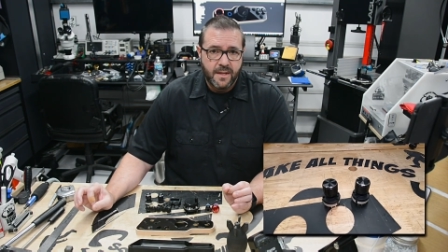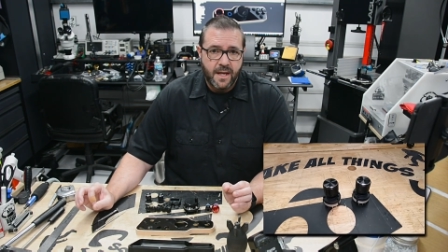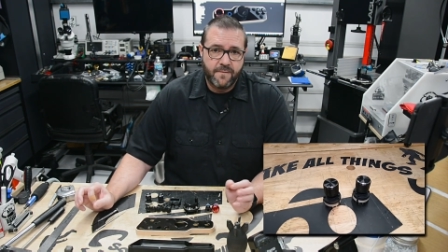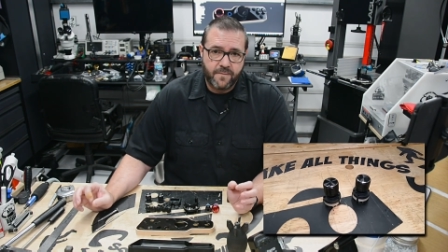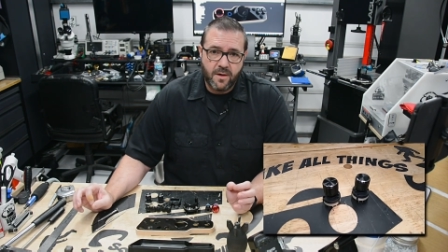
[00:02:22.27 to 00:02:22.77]

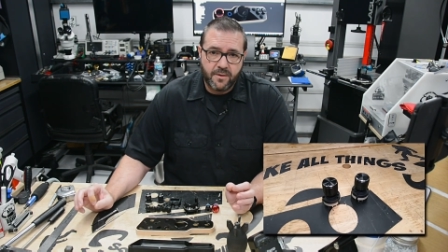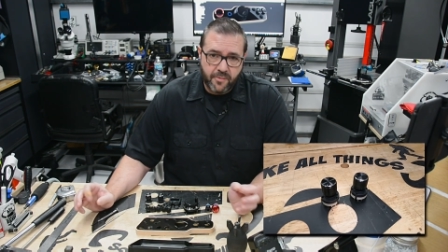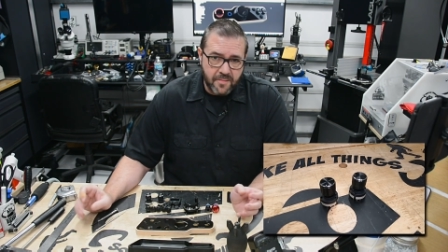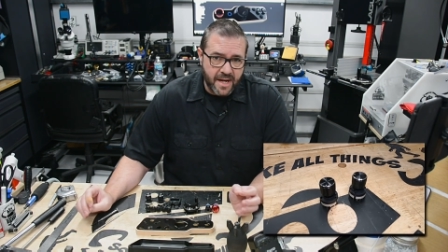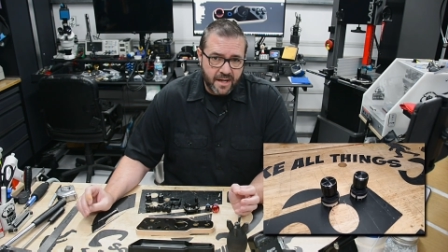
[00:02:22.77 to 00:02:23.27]
And for all the
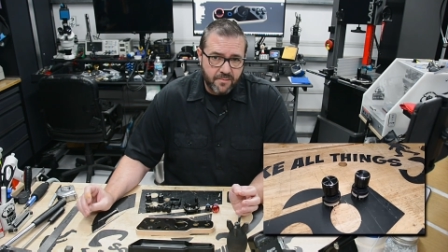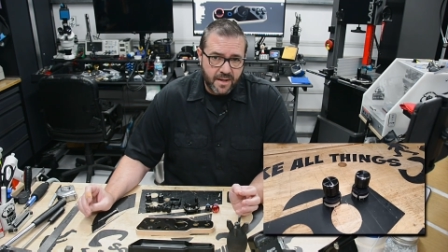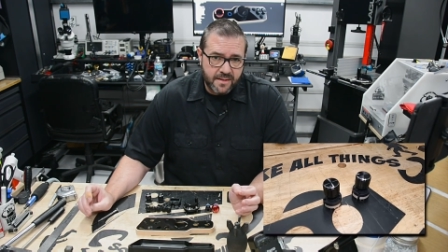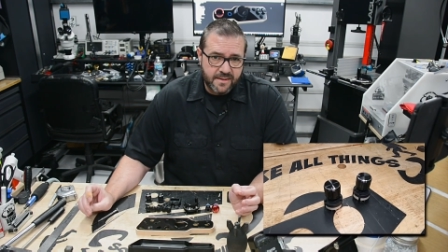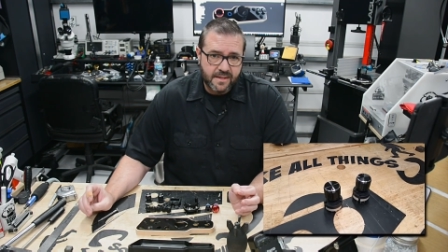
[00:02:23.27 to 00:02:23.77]
remaining
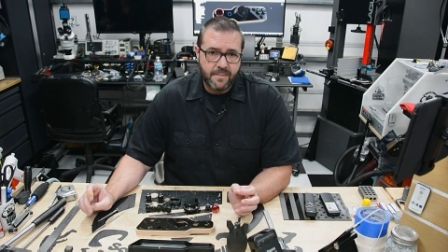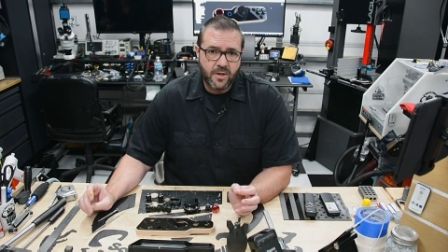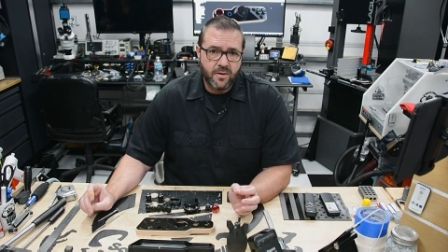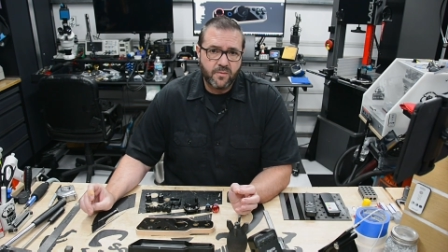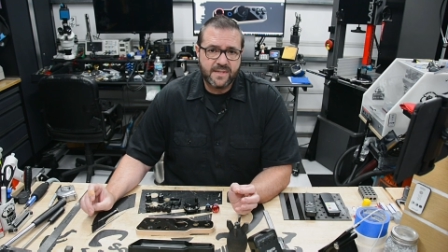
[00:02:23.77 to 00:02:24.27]
buttons, I'm
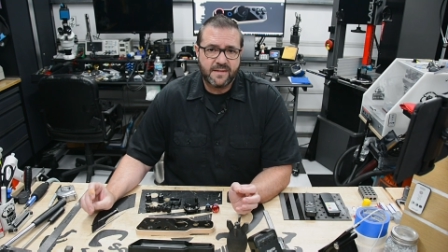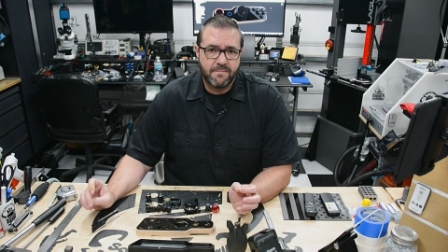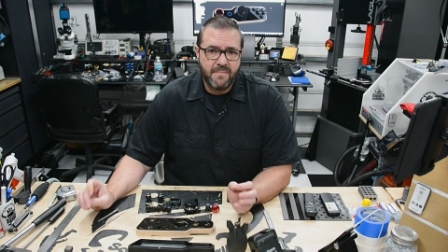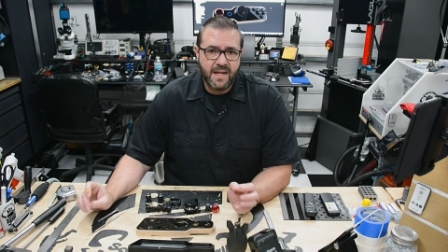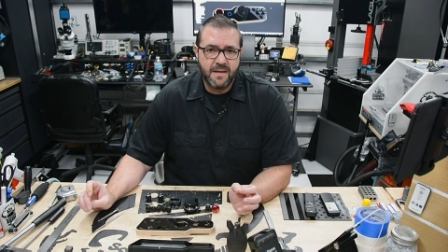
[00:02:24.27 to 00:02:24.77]
going with
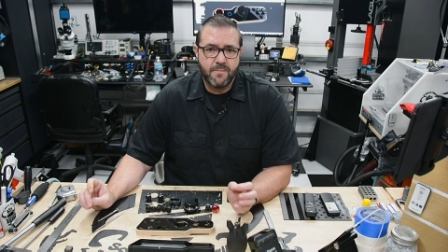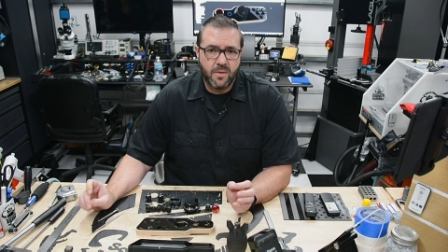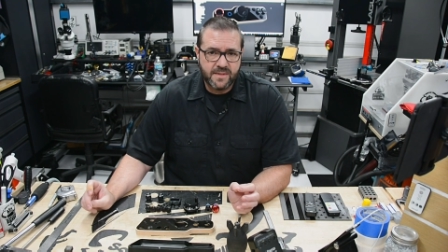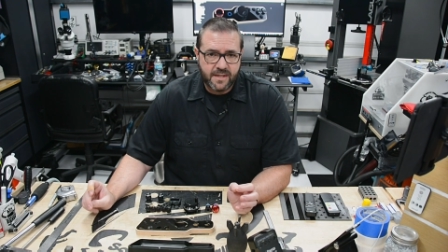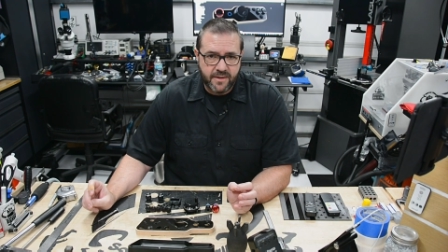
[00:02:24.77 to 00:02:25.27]
some mini
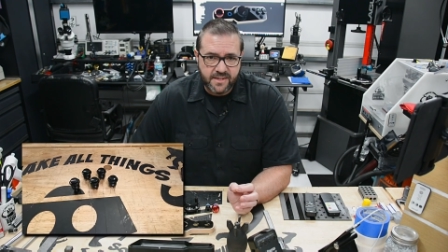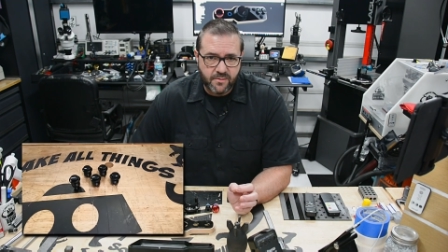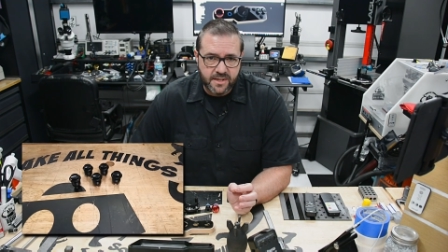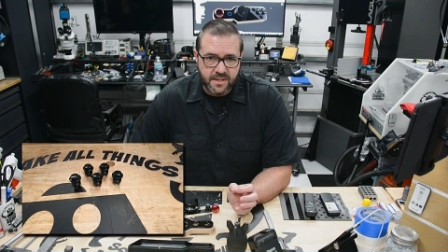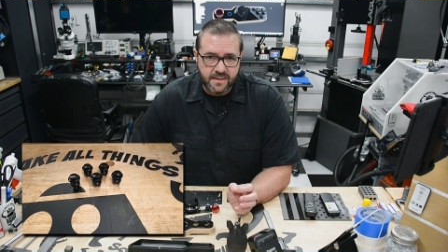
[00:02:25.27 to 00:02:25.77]
momentary
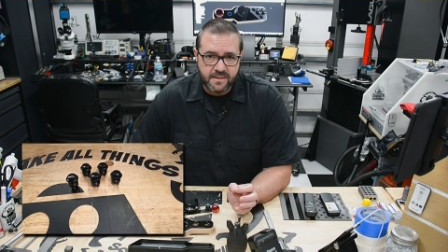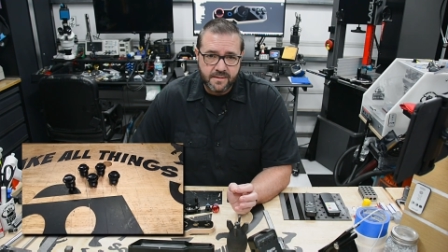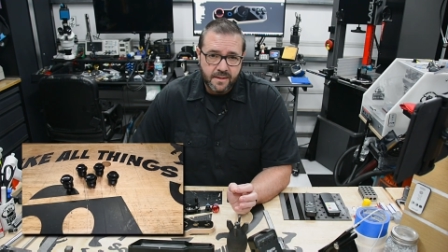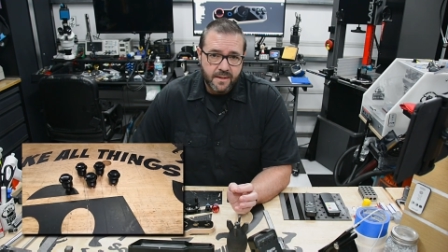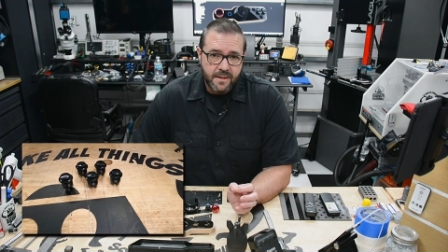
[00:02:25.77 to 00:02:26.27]
switches.
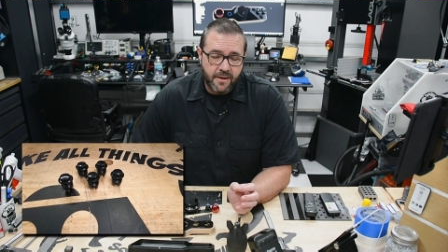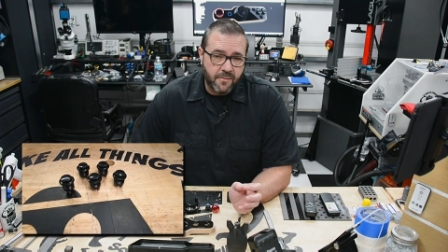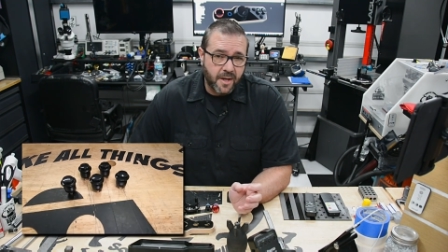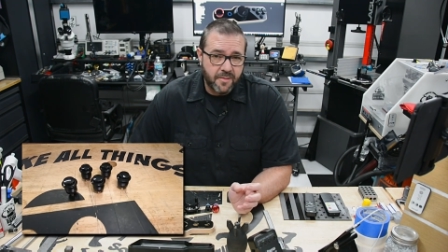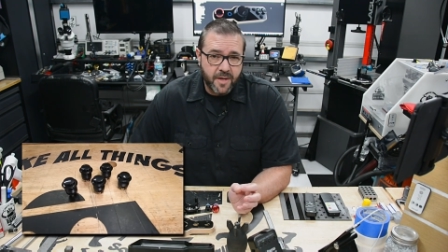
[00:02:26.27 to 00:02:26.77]
They
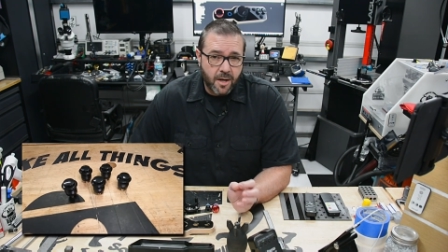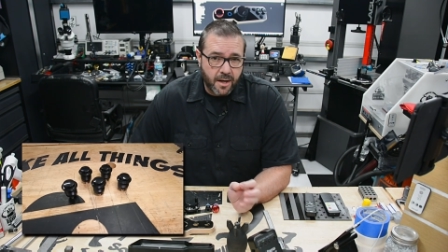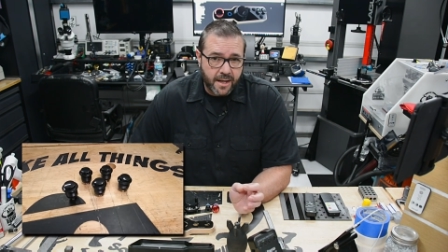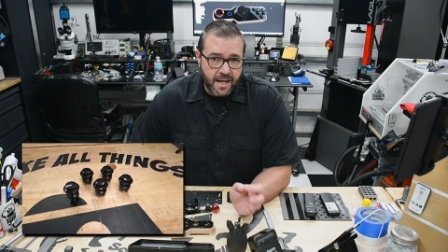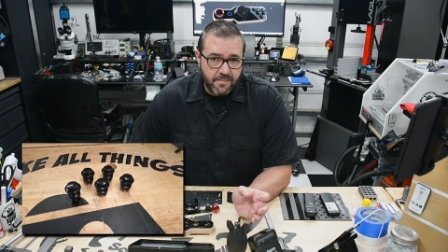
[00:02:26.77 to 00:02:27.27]
remind me of
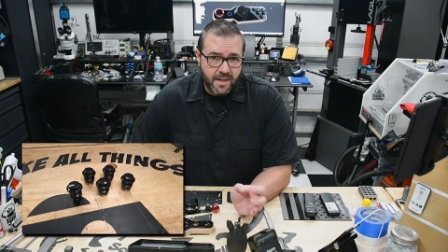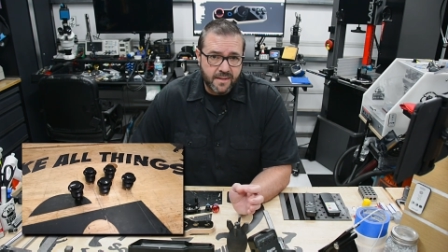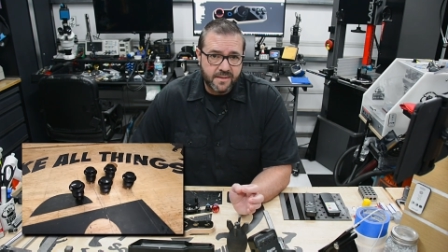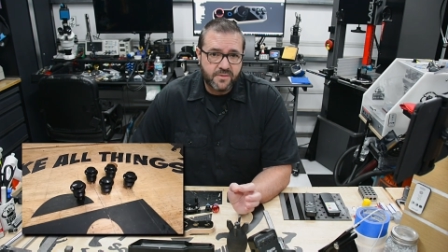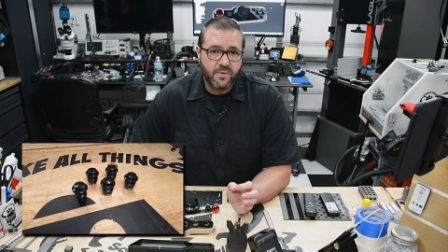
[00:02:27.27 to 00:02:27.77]
arcade
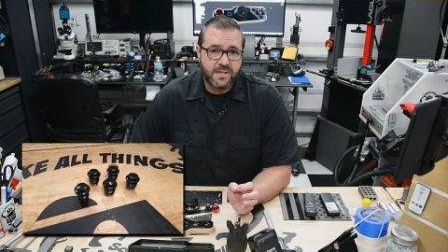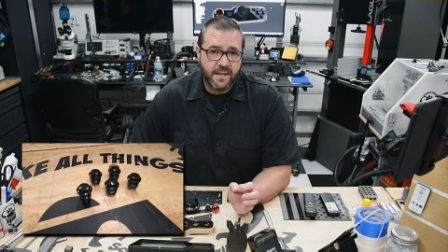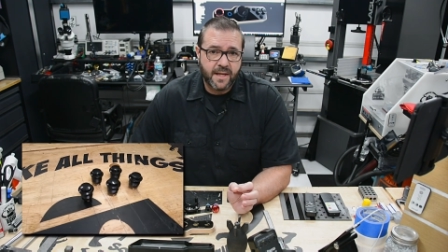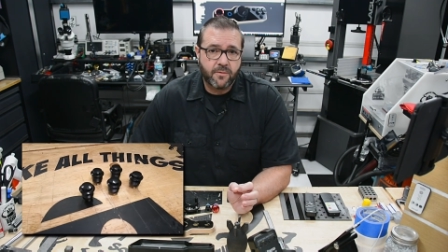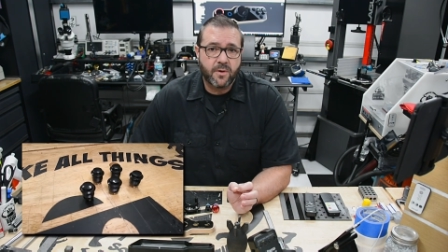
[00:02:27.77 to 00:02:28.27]
buttons, which I
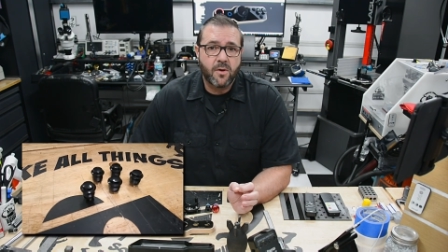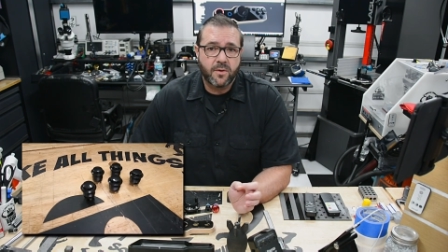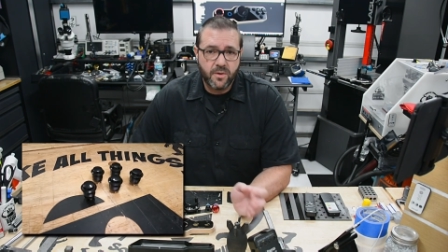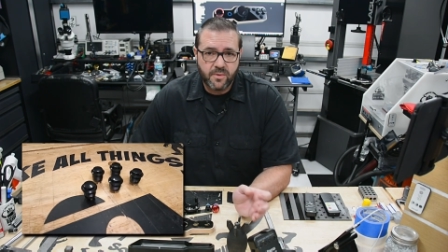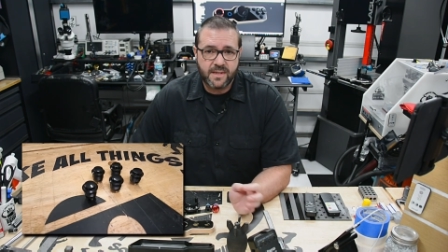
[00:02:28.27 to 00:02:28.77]
think will go
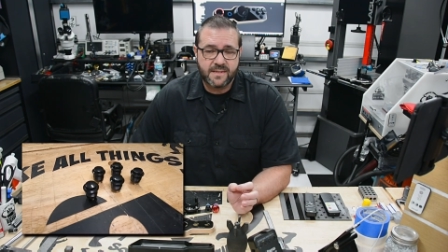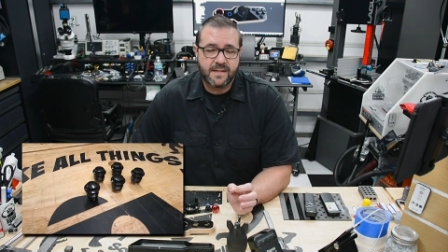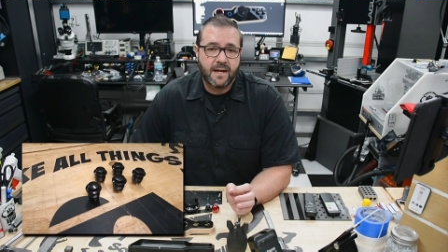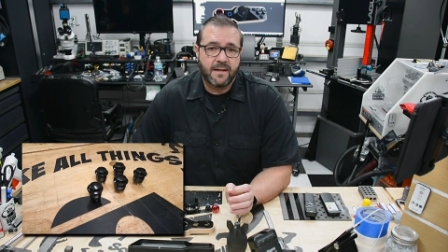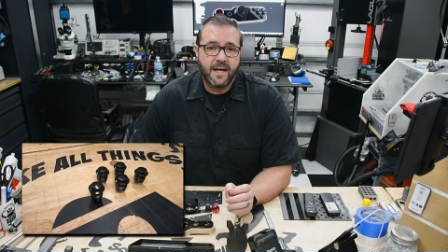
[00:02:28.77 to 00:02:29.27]
good with the
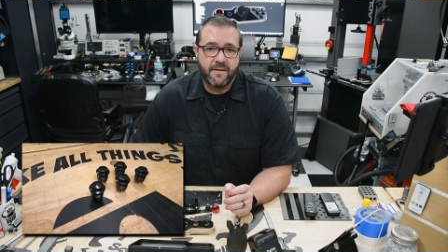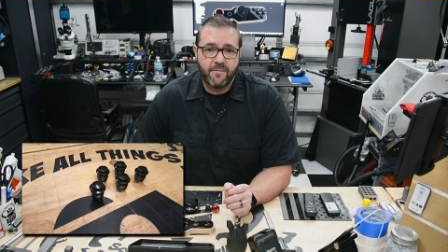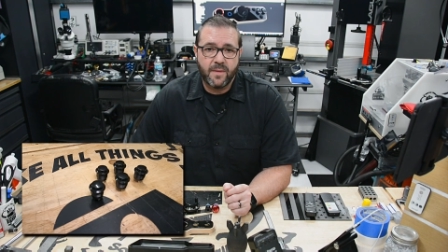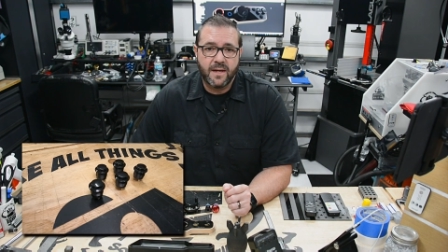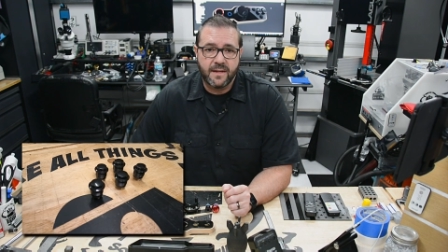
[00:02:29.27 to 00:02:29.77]
style I have
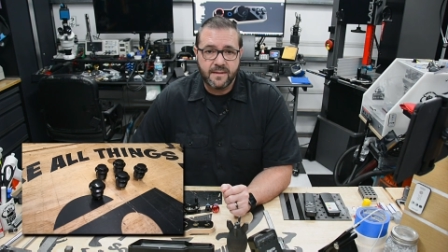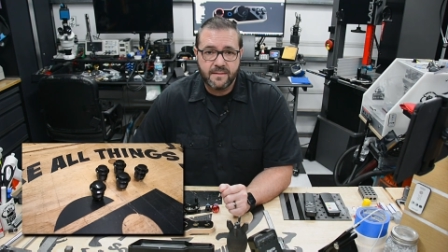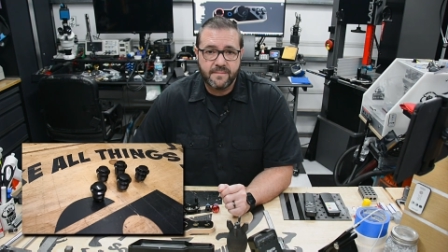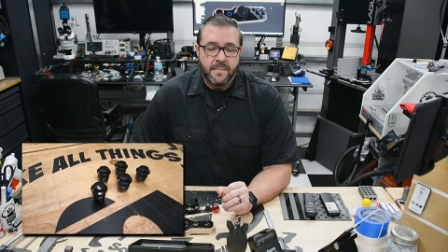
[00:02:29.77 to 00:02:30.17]
in mind.